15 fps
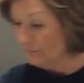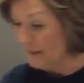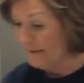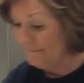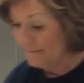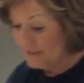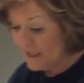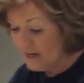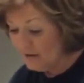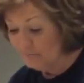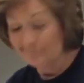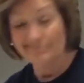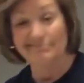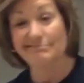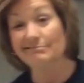If you don't,
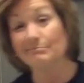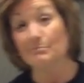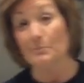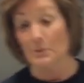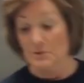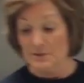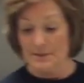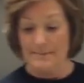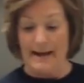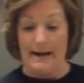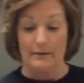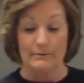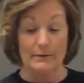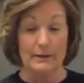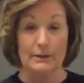pull some
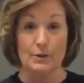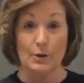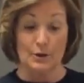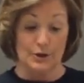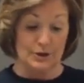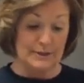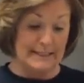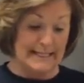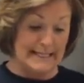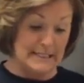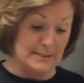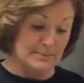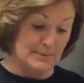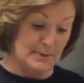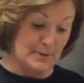out. Quarter
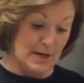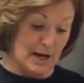teaspoon